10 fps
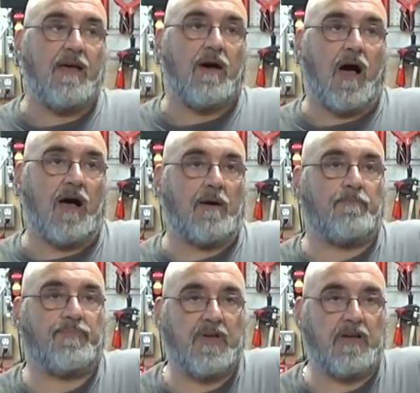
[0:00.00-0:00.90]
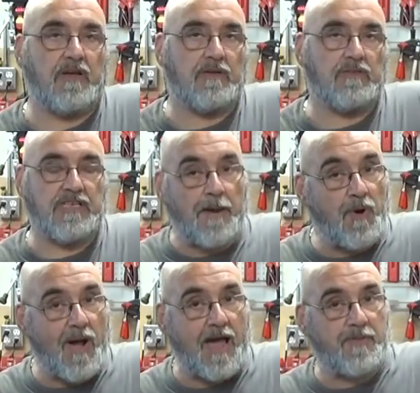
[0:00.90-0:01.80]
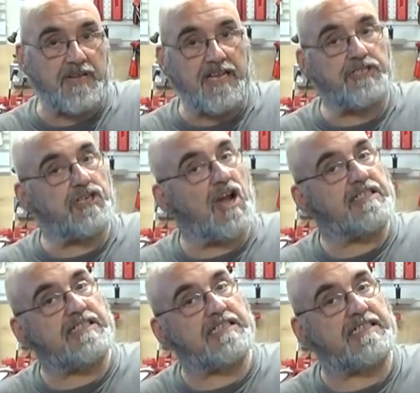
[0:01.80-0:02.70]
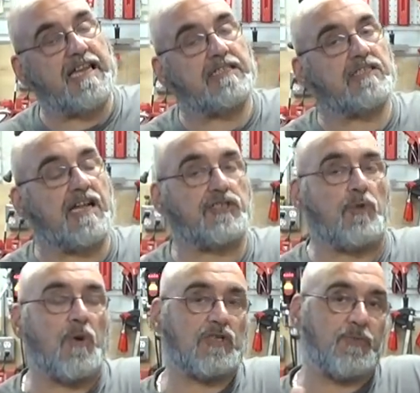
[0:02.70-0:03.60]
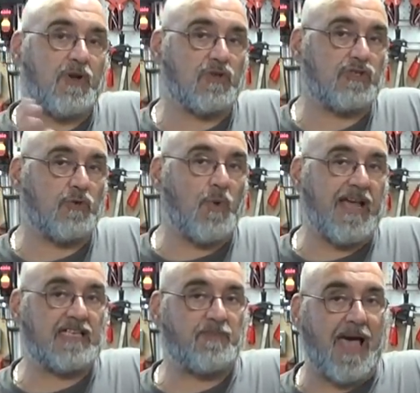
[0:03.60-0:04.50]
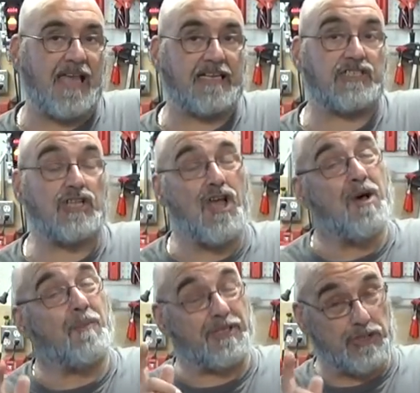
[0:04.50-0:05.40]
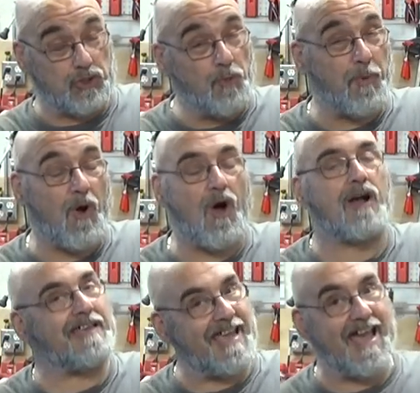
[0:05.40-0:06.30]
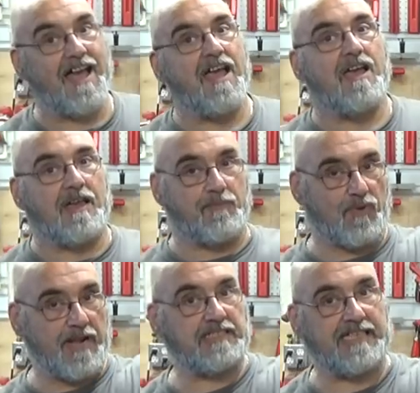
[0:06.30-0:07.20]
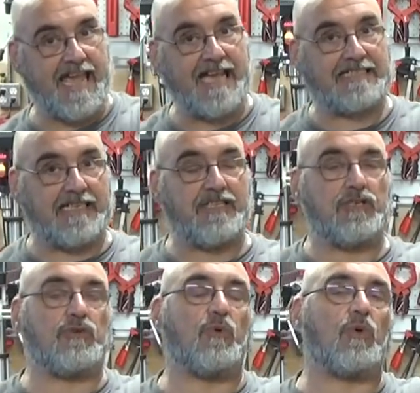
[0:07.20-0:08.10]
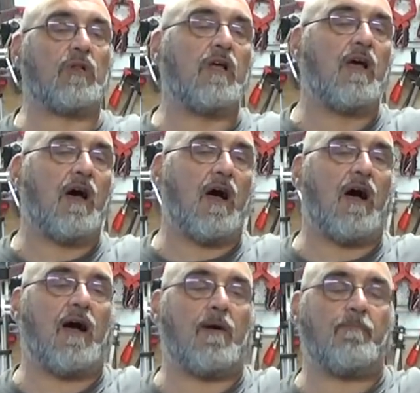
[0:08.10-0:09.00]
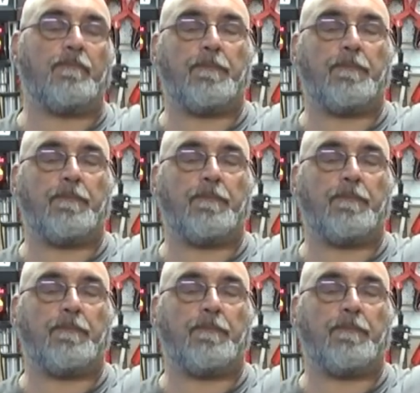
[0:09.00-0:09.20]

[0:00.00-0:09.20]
Uh, the demo hammer, the inch and 9 16 not so much because of the way it's balanced, but the Super Hog, yeah, it brings the S end of the tool, um,